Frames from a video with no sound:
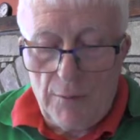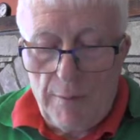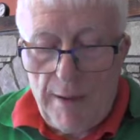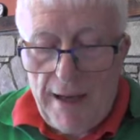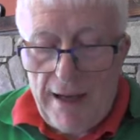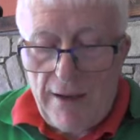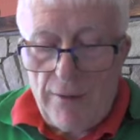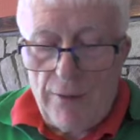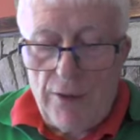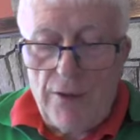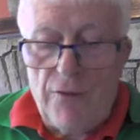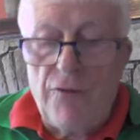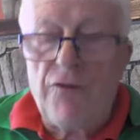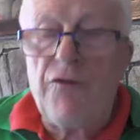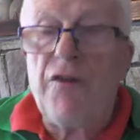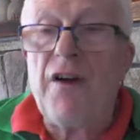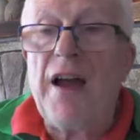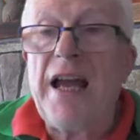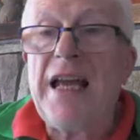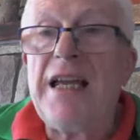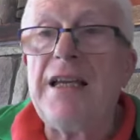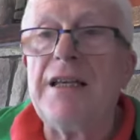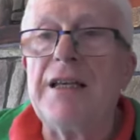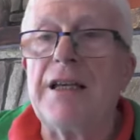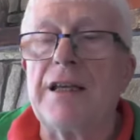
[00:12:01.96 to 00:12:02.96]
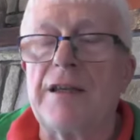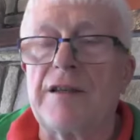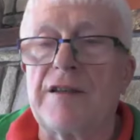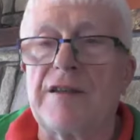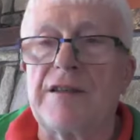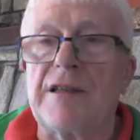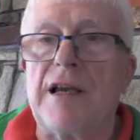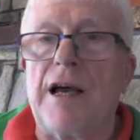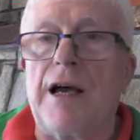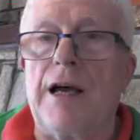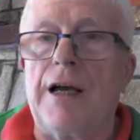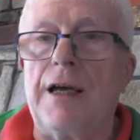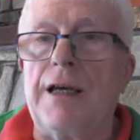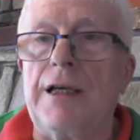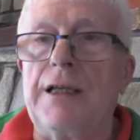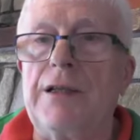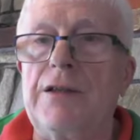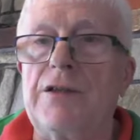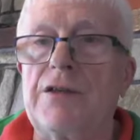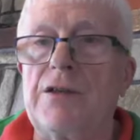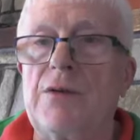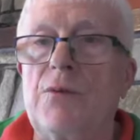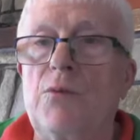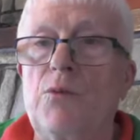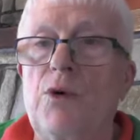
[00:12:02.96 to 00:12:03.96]
about the Vedic
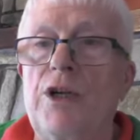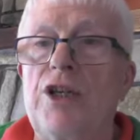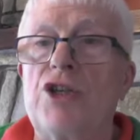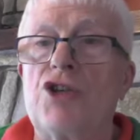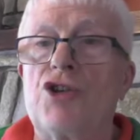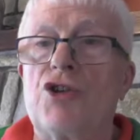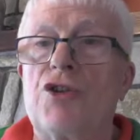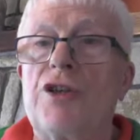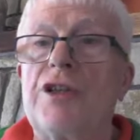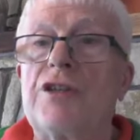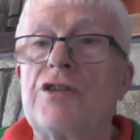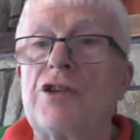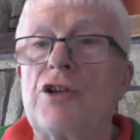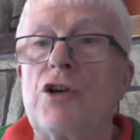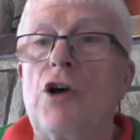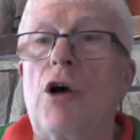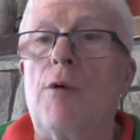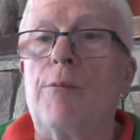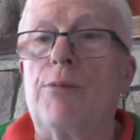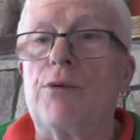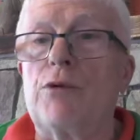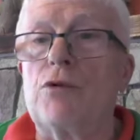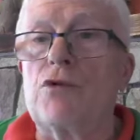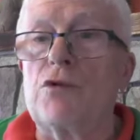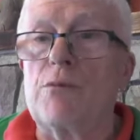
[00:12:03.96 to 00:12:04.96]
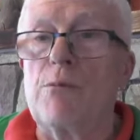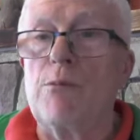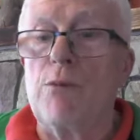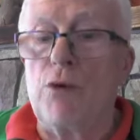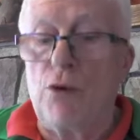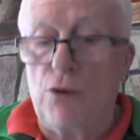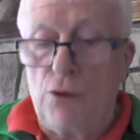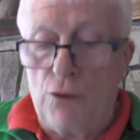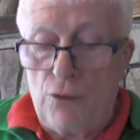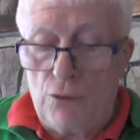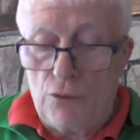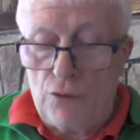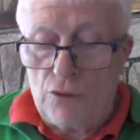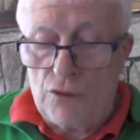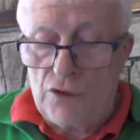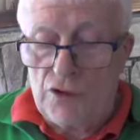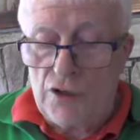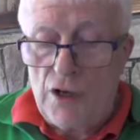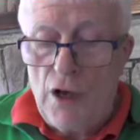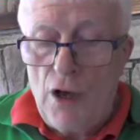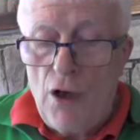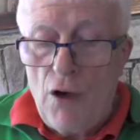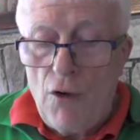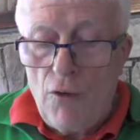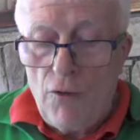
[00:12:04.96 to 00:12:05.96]
signs in which this couple's
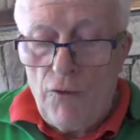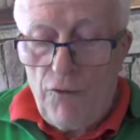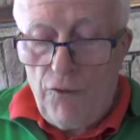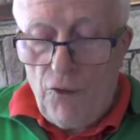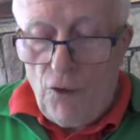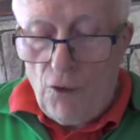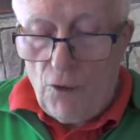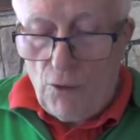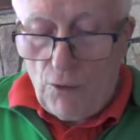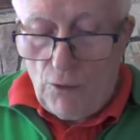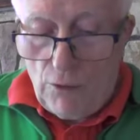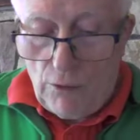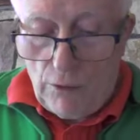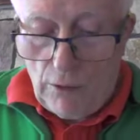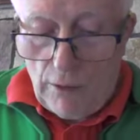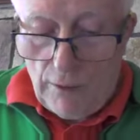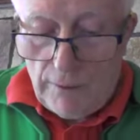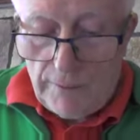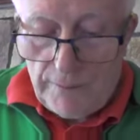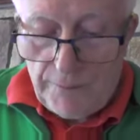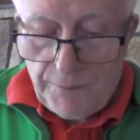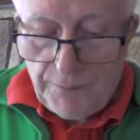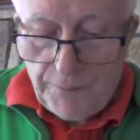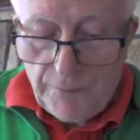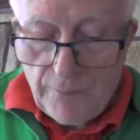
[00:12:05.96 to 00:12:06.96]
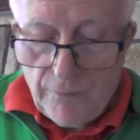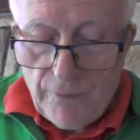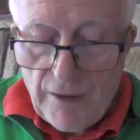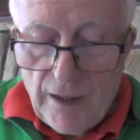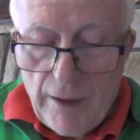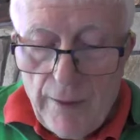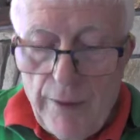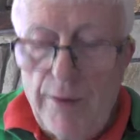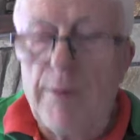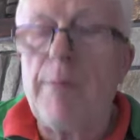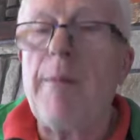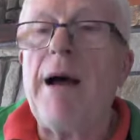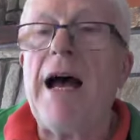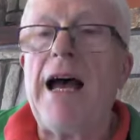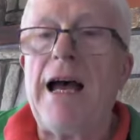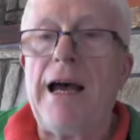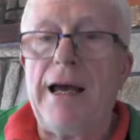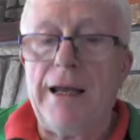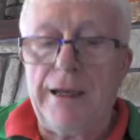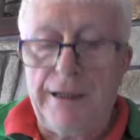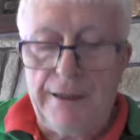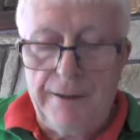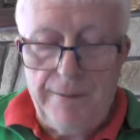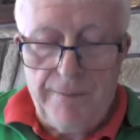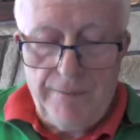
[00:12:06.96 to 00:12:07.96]
moons fall. The
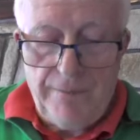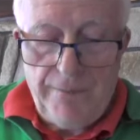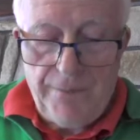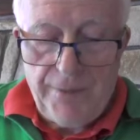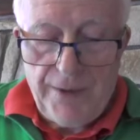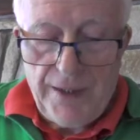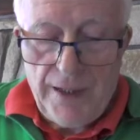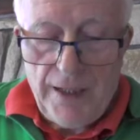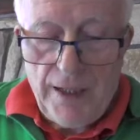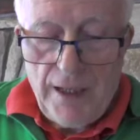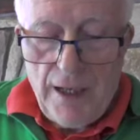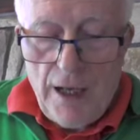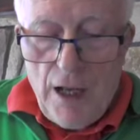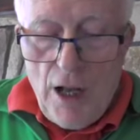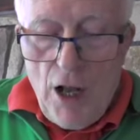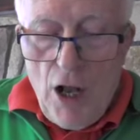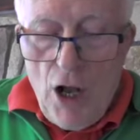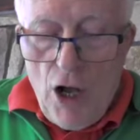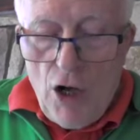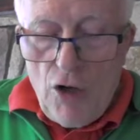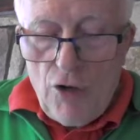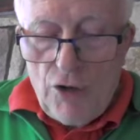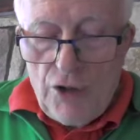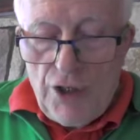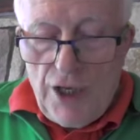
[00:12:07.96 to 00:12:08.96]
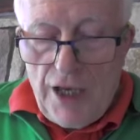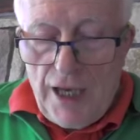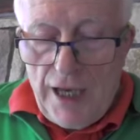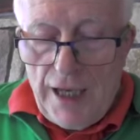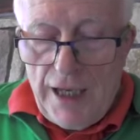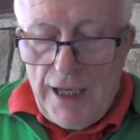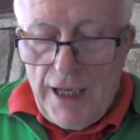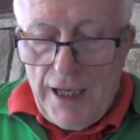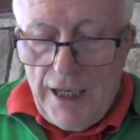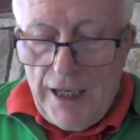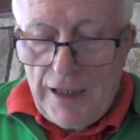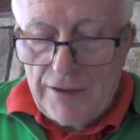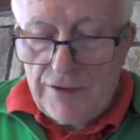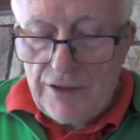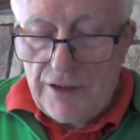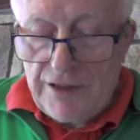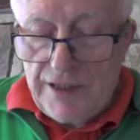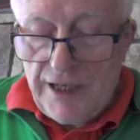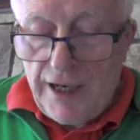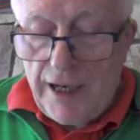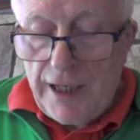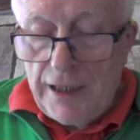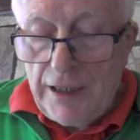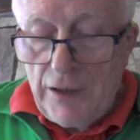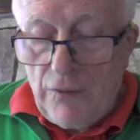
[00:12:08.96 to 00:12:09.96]
man. Okay, here's a
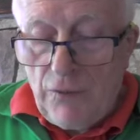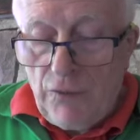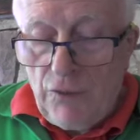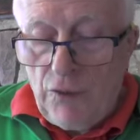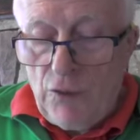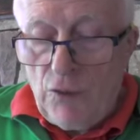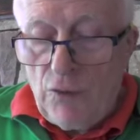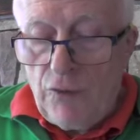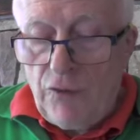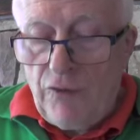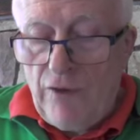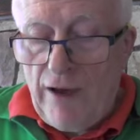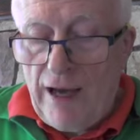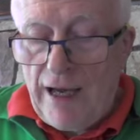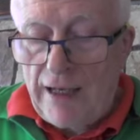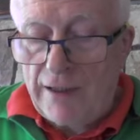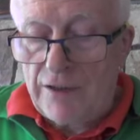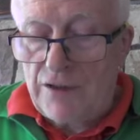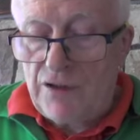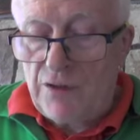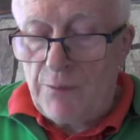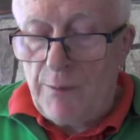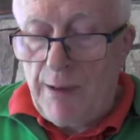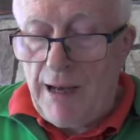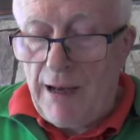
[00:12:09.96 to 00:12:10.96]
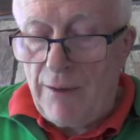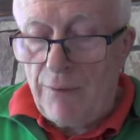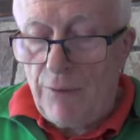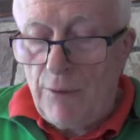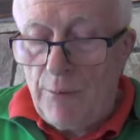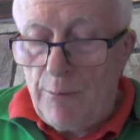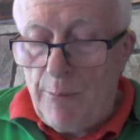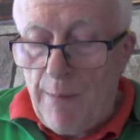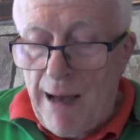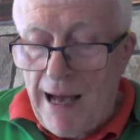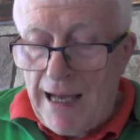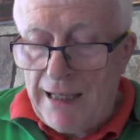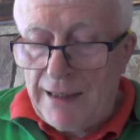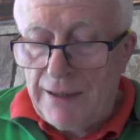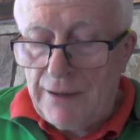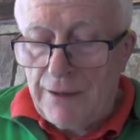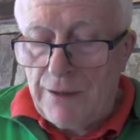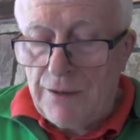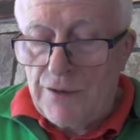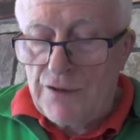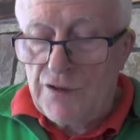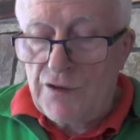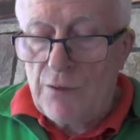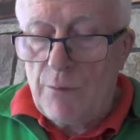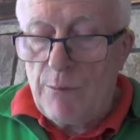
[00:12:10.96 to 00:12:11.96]
tiny few facts about the
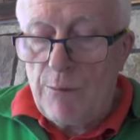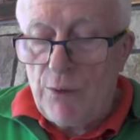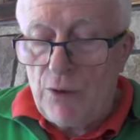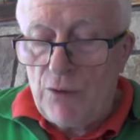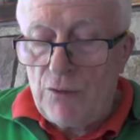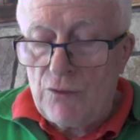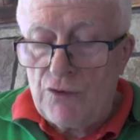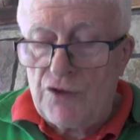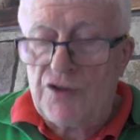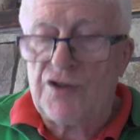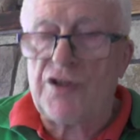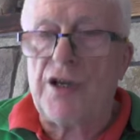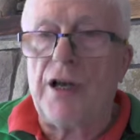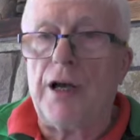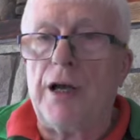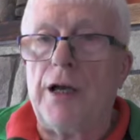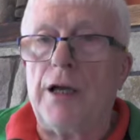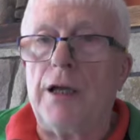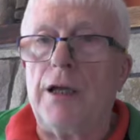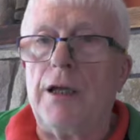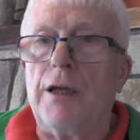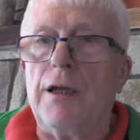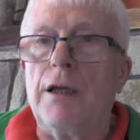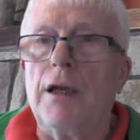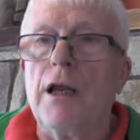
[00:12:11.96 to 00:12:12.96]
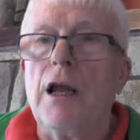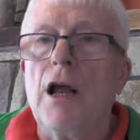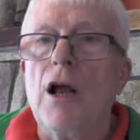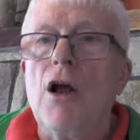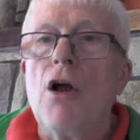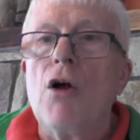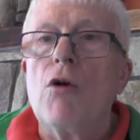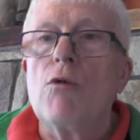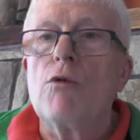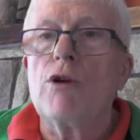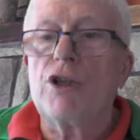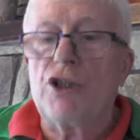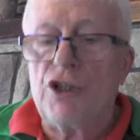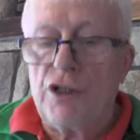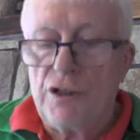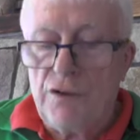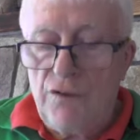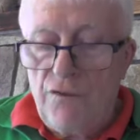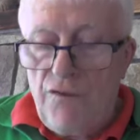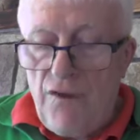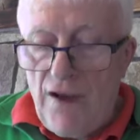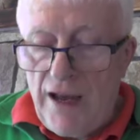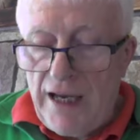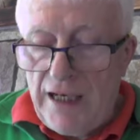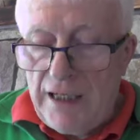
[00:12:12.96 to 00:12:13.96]
man's moon sign, which is
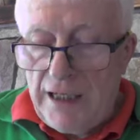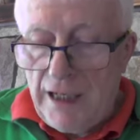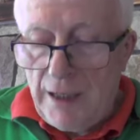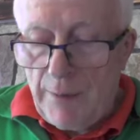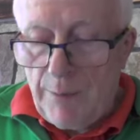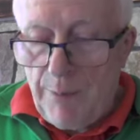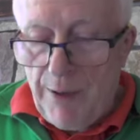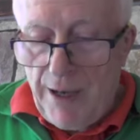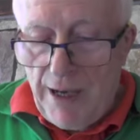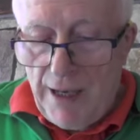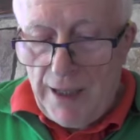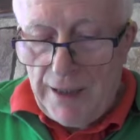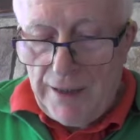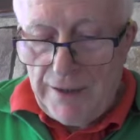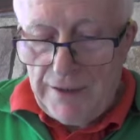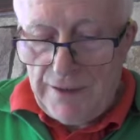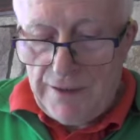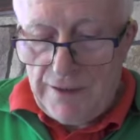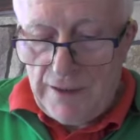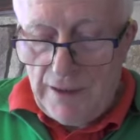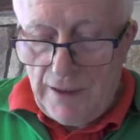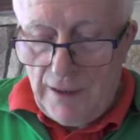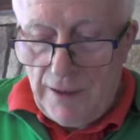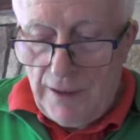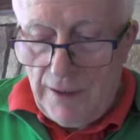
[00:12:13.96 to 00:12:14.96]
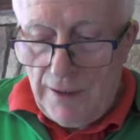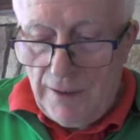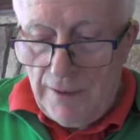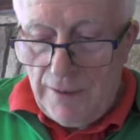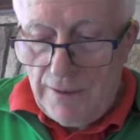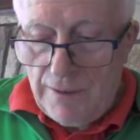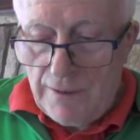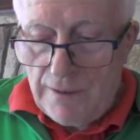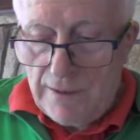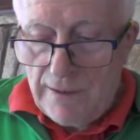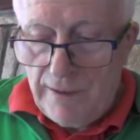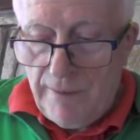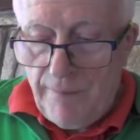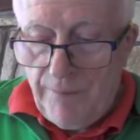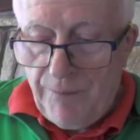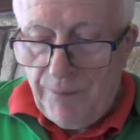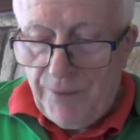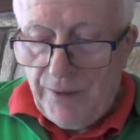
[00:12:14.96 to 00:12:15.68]
Vedic Pisces.